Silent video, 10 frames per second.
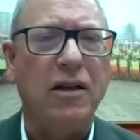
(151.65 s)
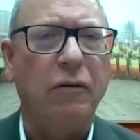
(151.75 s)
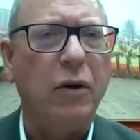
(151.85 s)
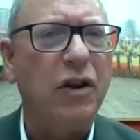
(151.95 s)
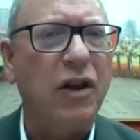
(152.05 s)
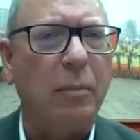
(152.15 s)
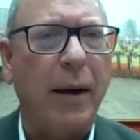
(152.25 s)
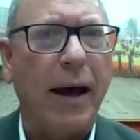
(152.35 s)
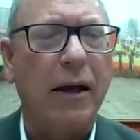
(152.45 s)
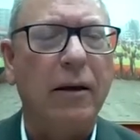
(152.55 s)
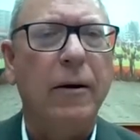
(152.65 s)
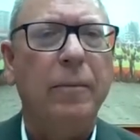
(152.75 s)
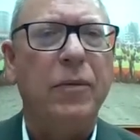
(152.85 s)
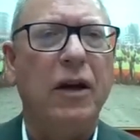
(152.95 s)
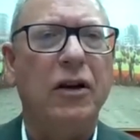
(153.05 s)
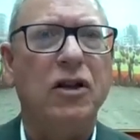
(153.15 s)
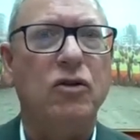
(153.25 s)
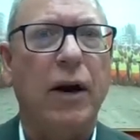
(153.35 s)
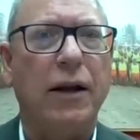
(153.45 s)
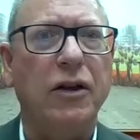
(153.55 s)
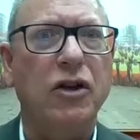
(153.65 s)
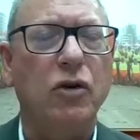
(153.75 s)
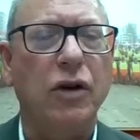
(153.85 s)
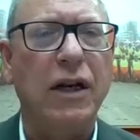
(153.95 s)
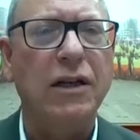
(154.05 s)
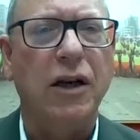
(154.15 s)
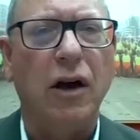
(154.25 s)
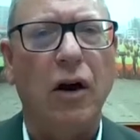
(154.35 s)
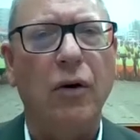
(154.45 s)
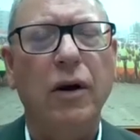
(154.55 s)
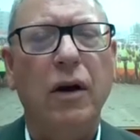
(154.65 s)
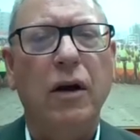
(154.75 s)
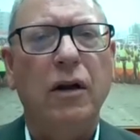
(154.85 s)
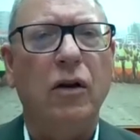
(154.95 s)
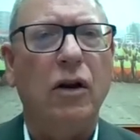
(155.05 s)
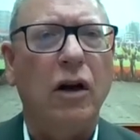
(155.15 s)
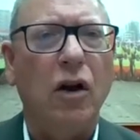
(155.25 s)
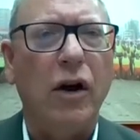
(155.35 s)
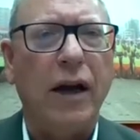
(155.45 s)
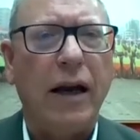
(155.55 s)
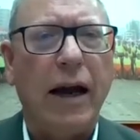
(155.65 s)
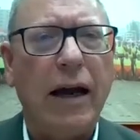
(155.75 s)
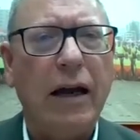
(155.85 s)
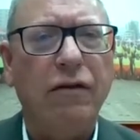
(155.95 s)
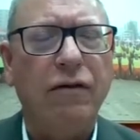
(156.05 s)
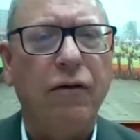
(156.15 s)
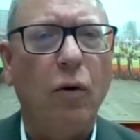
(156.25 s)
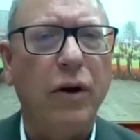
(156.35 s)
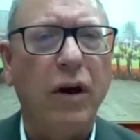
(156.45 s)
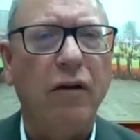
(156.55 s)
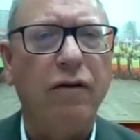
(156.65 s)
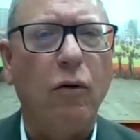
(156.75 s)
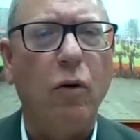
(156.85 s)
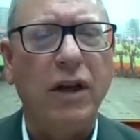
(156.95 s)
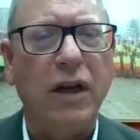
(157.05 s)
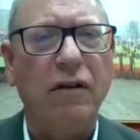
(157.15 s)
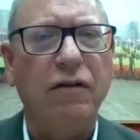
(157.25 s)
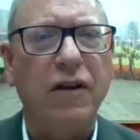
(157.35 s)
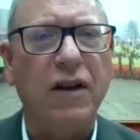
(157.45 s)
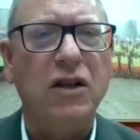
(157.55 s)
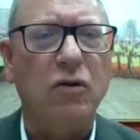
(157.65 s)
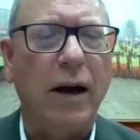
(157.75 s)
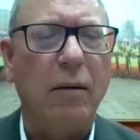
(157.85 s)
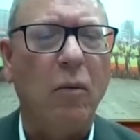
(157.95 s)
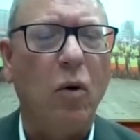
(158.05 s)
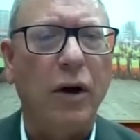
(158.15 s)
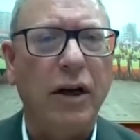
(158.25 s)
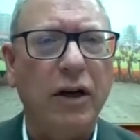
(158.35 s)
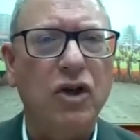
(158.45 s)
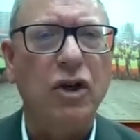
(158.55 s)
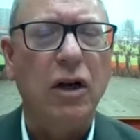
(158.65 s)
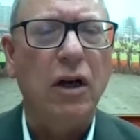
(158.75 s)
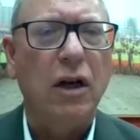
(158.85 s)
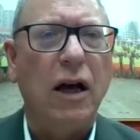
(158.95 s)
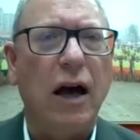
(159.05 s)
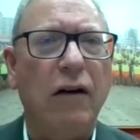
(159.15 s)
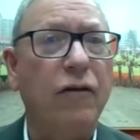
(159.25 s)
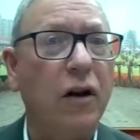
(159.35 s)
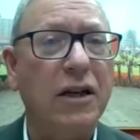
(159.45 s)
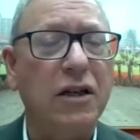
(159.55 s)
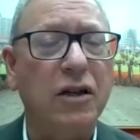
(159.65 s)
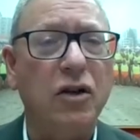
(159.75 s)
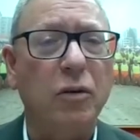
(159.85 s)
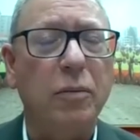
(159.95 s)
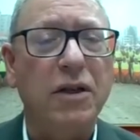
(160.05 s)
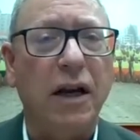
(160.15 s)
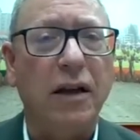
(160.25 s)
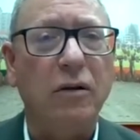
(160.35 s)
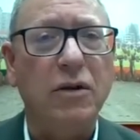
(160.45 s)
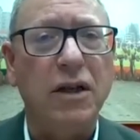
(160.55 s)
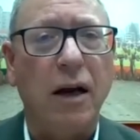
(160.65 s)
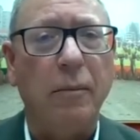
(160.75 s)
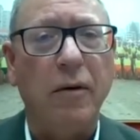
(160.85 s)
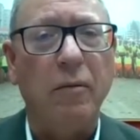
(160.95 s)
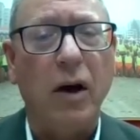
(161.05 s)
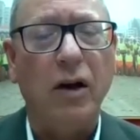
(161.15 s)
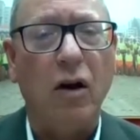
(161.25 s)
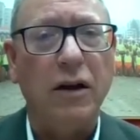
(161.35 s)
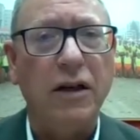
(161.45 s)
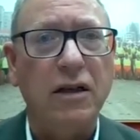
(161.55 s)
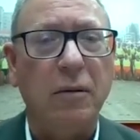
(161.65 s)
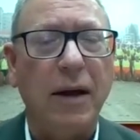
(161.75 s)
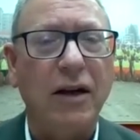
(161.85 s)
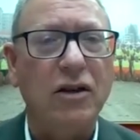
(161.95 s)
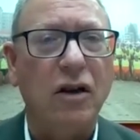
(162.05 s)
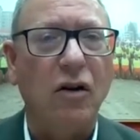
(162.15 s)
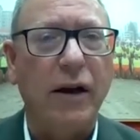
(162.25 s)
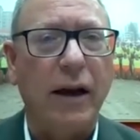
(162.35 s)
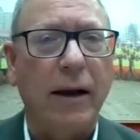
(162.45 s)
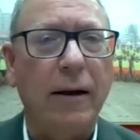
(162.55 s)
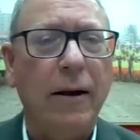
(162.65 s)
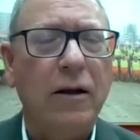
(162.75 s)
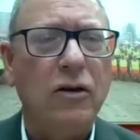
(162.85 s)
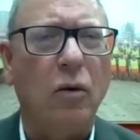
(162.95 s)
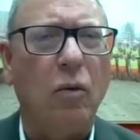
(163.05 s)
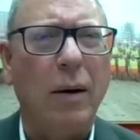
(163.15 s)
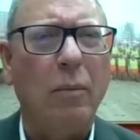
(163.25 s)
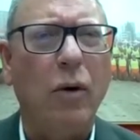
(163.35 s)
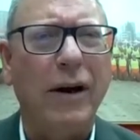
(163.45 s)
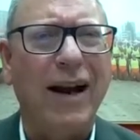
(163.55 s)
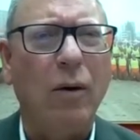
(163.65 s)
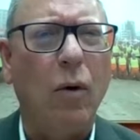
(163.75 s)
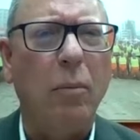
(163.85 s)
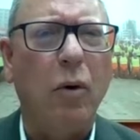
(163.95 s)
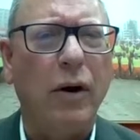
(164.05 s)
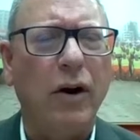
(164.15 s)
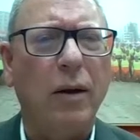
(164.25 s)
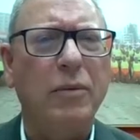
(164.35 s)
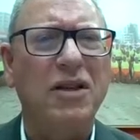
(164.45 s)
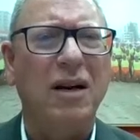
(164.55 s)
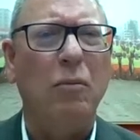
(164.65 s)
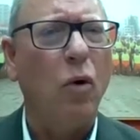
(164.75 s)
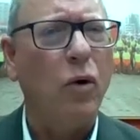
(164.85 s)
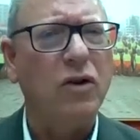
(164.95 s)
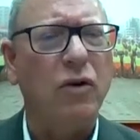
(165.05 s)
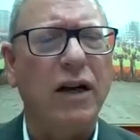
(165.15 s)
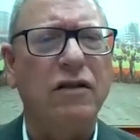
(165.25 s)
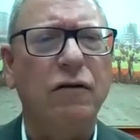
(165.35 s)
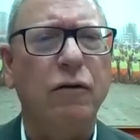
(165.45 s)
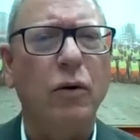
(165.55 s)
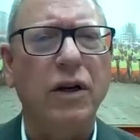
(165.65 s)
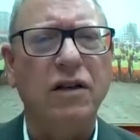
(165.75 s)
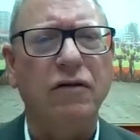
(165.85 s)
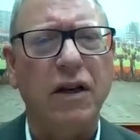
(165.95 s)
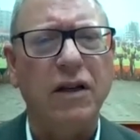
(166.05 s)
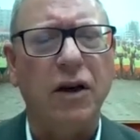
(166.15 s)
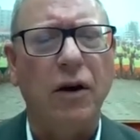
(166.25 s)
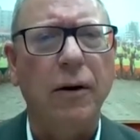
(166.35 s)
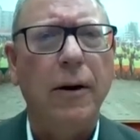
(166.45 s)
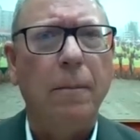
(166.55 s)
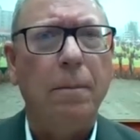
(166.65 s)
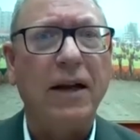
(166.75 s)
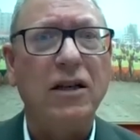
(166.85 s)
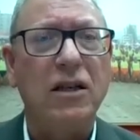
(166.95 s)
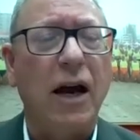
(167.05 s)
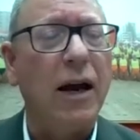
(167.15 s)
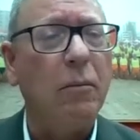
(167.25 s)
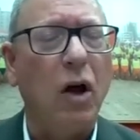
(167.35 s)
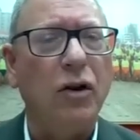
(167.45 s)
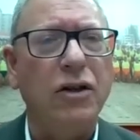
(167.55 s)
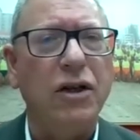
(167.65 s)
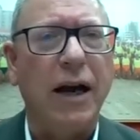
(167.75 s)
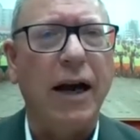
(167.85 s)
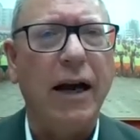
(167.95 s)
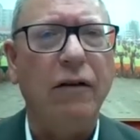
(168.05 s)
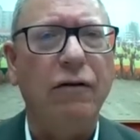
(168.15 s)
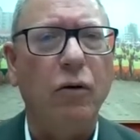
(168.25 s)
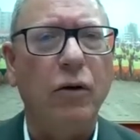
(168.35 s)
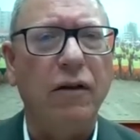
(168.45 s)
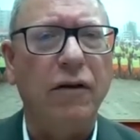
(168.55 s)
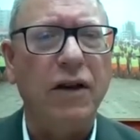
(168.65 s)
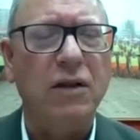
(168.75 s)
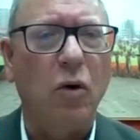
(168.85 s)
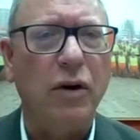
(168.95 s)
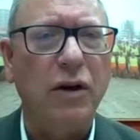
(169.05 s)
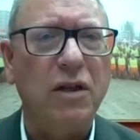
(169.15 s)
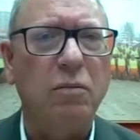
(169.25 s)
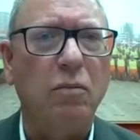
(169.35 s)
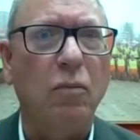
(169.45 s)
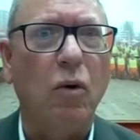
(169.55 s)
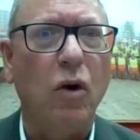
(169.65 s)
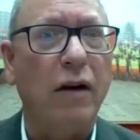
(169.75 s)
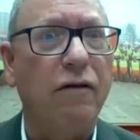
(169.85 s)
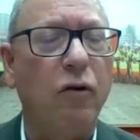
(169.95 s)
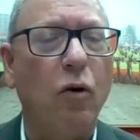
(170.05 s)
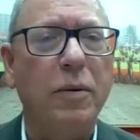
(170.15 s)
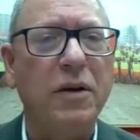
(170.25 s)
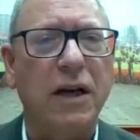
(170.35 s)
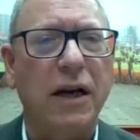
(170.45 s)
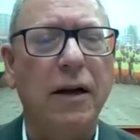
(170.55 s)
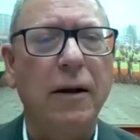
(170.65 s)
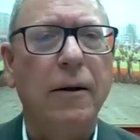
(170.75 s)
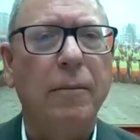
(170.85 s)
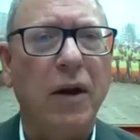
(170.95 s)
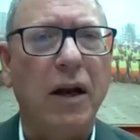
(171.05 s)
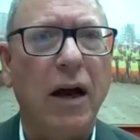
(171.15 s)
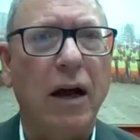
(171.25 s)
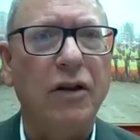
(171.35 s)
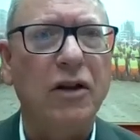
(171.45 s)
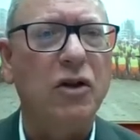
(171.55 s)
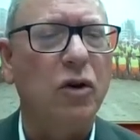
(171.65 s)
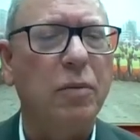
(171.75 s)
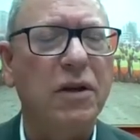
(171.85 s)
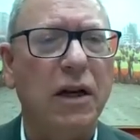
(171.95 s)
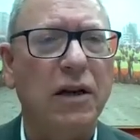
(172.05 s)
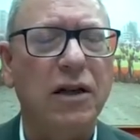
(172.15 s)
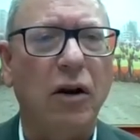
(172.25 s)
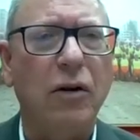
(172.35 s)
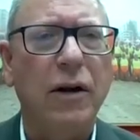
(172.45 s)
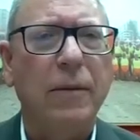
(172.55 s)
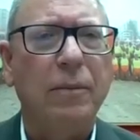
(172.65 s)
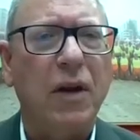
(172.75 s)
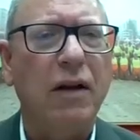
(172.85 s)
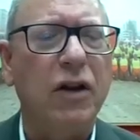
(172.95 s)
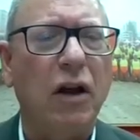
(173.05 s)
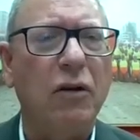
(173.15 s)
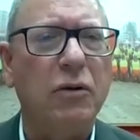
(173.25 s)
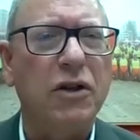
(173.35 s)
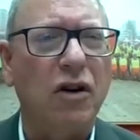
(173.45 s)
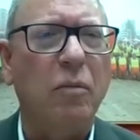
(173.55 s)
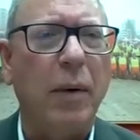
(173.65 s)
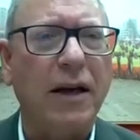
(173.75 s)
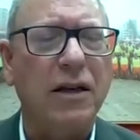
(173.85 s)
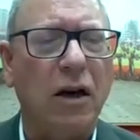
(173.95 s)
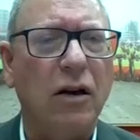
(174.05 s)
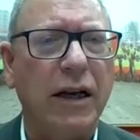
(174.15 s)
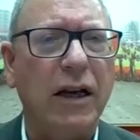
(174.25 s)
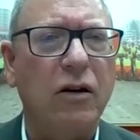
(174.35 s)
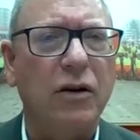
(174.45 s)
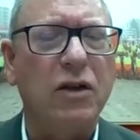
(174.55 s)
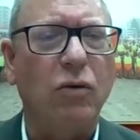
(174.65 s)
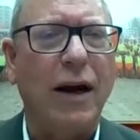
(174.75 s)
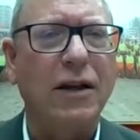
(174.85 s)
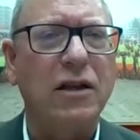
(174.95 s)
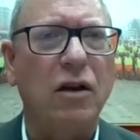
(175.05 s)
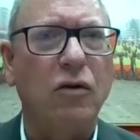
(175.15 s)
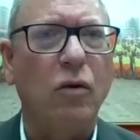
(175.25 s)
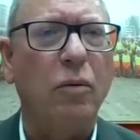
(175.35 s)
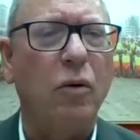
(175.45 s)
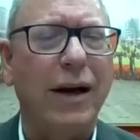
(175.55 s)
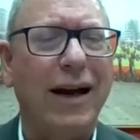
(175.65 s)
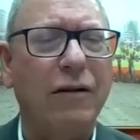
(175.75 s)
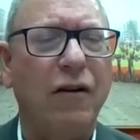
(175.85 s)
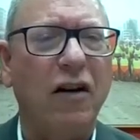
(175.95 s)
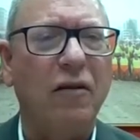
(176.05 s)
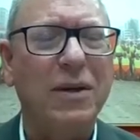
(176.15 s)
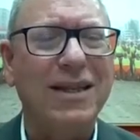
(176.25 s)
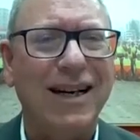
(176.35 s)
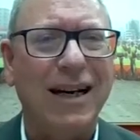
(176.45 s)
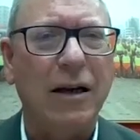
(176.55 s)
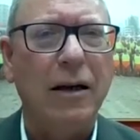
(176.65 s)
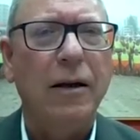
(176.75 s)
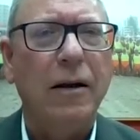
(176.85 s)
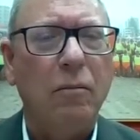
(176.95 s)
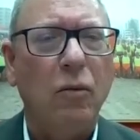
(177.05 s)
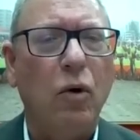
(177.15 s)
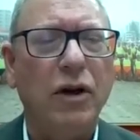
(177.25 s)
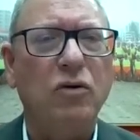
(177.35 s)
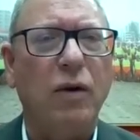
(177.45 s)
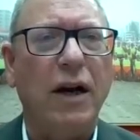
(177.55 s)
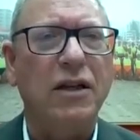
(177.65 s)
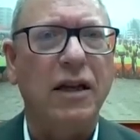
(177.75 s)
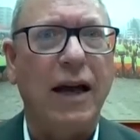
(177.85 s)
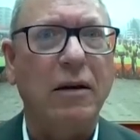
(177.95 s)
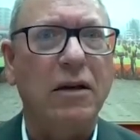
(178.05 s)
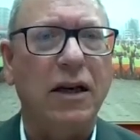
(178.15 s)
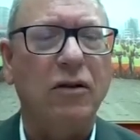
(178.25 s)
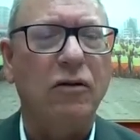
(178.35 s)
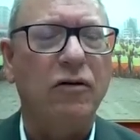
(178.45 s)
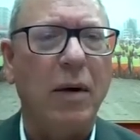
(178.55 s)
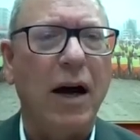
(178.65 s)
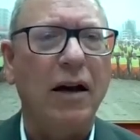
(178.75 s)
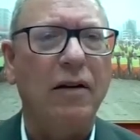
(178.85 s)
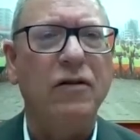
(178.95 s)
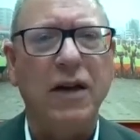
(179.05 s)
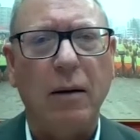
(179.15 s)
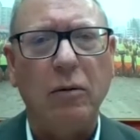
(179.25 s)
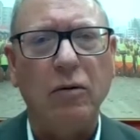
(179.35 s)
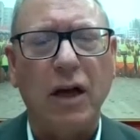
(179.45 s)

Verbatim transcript: So if we think back in Australia two years ago, you could lock in a four, a four year fixed rate mortgage uh, for less than 2%. There were some of my colleagues that managed to lock in sort of 1.8, 1.9% mortgage rates for four years fixed. So that same loan today, a four year fixed mortgage, is more like 4% than, uh, than 2%. So even though the Reserve Bank's only increased rates to 0.85%, mortgage rates in that sector of the market have doubled.